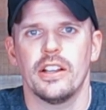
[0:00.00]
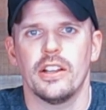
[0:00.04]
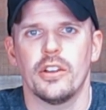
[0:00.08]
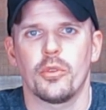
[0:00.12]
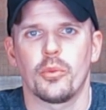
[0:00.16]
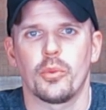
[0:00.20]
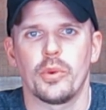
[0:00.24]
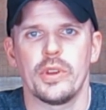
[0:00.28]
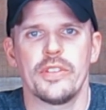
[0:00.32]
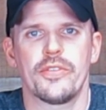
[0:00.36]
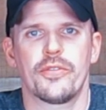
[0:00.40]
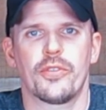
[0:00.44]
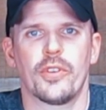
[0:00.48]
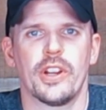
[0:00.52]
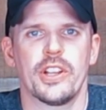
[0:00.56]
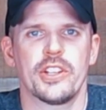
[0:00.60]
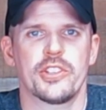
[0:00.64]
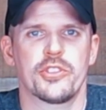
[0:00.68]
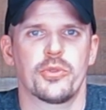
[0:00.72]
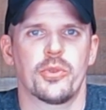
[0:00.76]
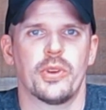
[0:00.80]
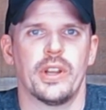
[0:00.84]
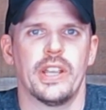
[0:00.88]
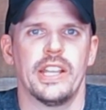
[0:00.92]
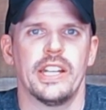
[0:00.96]

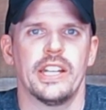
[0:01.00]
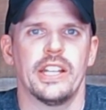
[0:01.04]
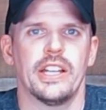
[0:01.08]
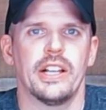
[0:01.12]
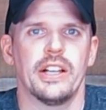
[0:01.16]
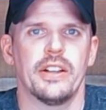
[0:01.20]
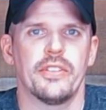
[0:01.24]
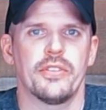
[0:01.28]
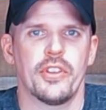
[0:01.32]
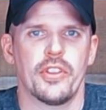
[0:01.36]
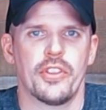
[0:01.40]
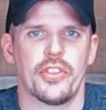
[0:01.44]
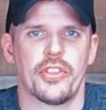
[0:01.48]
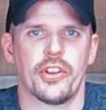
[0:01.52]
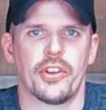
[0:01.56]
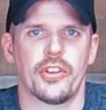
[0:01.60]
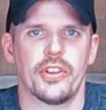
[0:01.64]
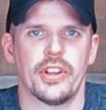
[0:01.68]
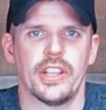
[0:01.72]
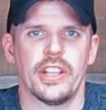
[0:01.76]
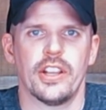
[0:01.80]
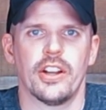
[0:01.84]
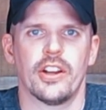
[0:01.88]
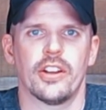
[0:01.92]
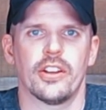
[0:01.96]
refresh rate of
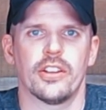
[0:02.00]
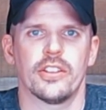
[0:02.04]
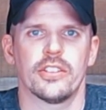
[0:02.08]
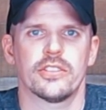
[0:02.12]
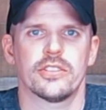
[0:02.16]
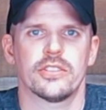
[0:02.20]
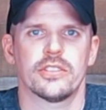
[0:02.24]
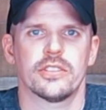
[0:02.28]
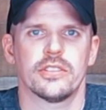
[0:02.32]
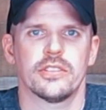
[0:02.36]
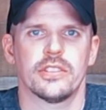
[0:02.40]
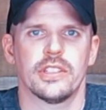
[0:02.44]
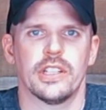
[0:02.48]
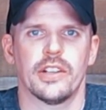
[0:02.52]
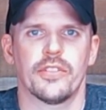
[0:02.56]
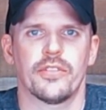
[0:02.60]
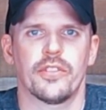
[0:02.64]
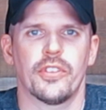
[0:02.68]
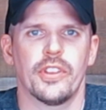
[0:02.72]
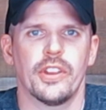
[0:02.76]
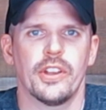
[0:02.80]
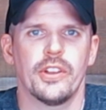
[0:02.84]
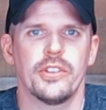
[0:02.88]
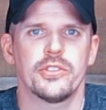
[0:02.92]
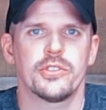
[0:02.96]
30 hertz. Now
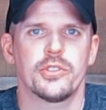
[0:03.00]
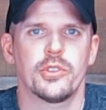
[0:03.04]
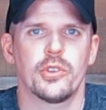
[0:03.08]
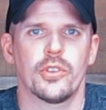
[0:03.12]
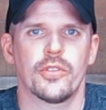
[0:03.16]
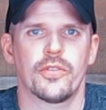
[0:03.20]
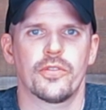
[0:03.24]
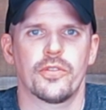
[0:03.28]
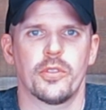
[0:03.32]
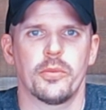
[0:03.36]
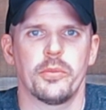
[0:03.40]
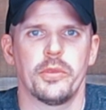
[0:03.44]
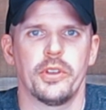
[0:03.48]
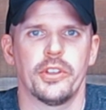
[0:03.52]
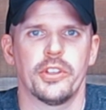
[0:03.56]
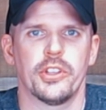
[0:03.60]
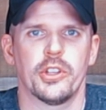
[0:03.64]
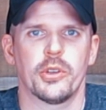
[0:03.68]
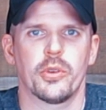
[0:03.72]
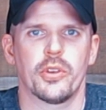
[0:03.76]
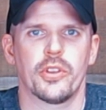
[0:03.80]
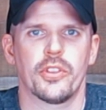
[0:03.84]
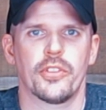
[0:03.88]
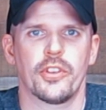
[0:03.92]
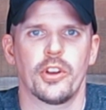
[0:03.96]
for those who are
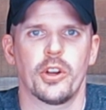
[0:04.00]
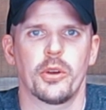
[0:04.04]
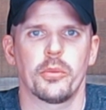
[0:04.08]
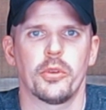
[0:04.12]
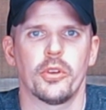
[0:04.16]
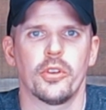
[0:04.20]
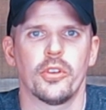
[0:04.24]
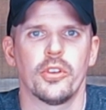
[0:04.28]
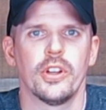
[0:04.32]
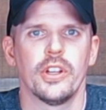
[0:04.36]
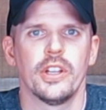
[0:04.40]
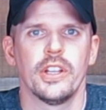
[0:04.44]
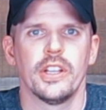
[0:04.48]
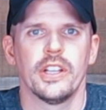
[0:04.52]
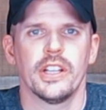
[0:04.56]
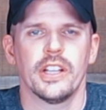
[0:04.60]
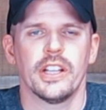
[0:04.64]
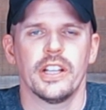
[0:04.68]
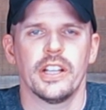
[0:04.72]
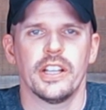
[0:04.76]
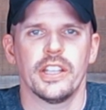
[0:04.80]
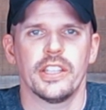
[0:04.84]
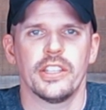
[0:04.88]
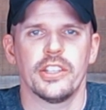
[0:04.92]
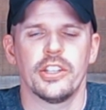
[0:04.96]
familiar with thermal,
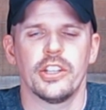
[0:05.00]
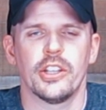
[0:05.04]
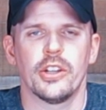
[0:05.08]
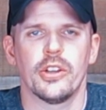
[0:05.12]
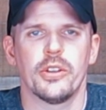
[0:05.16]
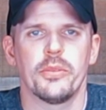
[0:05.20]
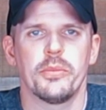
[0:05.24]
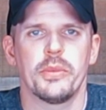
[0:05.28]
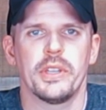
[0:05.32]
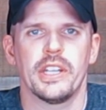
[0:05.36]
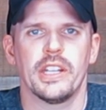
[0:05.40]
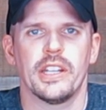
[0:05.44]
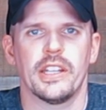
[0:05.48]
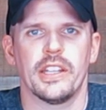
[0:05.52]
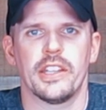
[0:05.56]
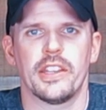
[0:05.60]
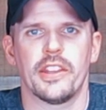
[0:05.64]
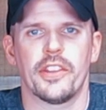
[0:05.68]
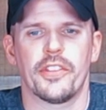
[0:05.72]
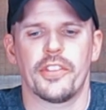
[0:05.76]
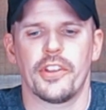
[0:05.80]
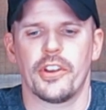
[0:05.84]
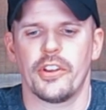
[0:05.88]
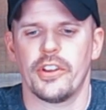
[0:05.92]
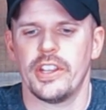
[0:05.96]
you know immediately
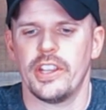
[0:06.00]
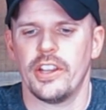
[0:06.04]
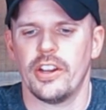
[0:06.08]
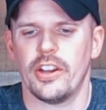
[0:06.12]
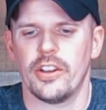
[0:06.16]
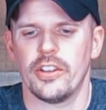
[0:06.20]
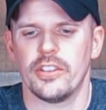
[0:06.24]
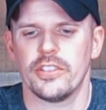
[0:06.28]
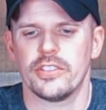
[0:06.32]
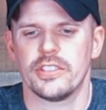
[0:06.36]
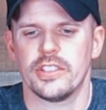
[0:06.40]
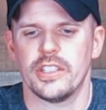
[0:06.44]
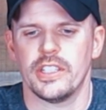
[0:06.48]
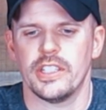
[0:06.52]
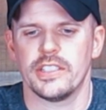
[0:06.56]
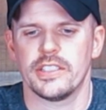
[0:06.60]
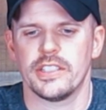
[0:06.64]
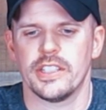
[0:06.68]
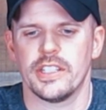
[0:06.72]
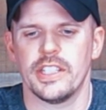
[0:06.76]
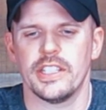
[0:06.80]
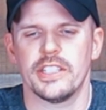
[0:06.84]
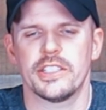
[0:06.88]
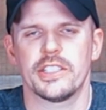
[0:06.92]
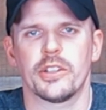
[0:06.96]
that 30 hertz is
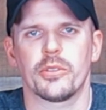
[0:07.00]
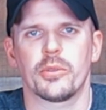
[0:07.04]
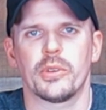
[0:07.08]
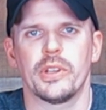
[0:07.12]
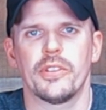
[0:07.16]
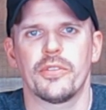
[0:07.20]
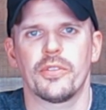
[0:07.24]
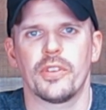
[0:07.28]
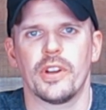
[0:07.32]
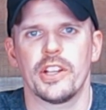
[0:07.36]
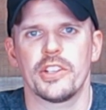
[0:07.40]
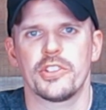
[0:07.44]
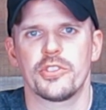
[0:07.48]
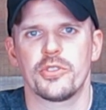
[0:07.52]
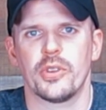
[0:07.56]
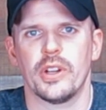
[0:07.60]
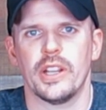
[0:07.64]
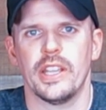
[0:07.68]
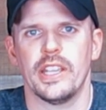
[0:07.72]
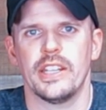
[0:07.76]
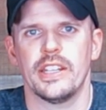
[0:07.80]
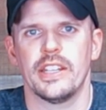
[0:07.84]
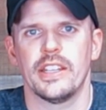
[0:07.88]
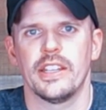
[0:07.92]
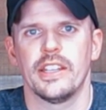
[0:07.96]
a decent refresh
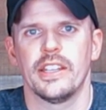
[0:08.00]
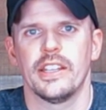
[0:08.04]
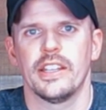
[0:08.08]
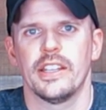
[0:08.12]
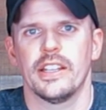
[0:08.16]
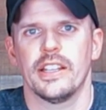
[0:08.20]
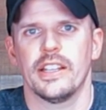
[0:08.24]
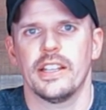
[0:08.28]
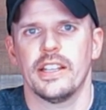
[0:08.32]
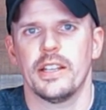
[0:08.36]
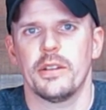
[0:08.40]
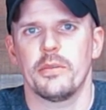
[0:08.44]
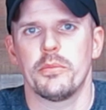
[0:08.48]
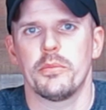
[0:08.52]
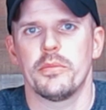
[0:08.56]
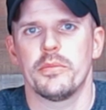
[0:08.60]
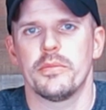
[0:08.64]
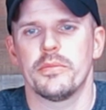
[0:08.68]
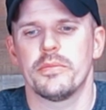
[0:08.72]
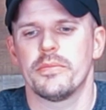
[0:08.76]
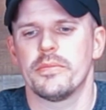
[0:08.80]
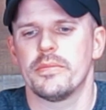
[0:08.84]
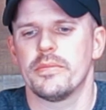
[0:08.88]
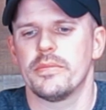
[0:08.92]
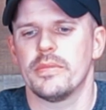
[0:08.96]
rate.
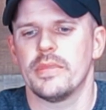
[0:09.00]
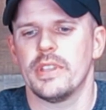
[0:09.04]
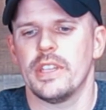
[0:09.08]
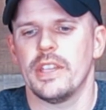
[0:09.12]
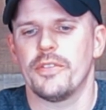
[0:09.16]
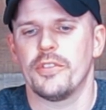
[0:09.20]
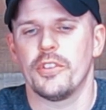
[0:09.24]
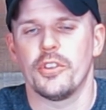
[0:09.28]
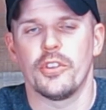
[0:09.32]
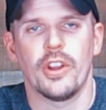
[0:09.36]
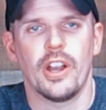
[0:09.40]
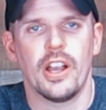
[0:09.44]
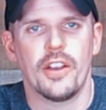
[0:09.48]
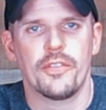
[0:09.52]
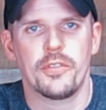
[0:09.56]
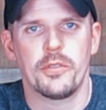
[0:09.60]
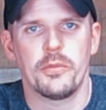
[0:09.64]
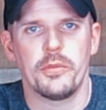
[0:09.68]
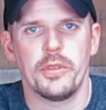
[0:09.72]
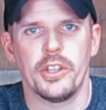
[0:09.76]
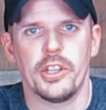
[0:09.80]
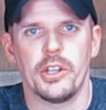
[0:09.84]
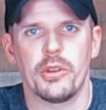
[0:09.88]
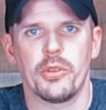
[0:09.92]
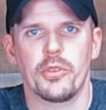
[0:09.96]
If you're not
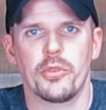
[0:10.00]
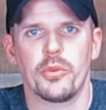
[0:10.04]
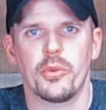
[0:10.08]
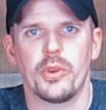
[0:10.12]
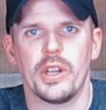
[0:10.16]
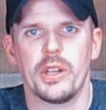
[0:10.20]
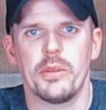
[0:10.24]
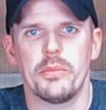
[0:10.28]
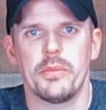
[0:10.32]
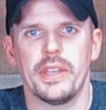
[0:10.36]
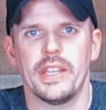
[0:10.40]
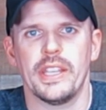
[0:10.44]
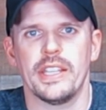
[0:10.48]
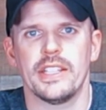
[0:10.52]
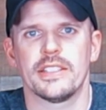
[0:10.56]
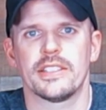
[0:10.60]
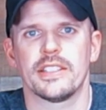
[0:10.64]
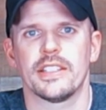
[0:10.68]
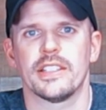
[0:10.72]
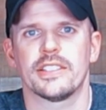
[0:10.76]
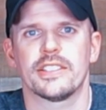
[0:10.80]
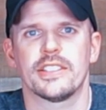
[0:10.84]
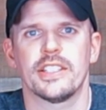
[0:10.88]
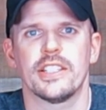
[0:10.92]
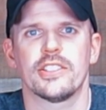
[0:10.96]
familiar with what it means,
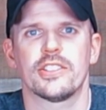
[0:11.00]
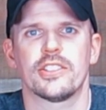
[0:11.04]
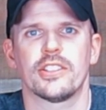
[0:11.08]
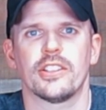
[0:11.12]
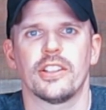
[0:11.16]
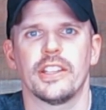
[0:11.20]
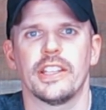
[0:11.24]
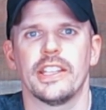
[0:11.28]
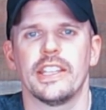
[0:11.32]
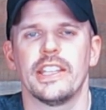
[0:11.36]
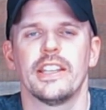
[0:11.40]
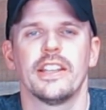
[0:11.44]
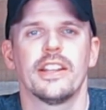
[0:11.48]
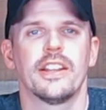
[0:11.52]
essentially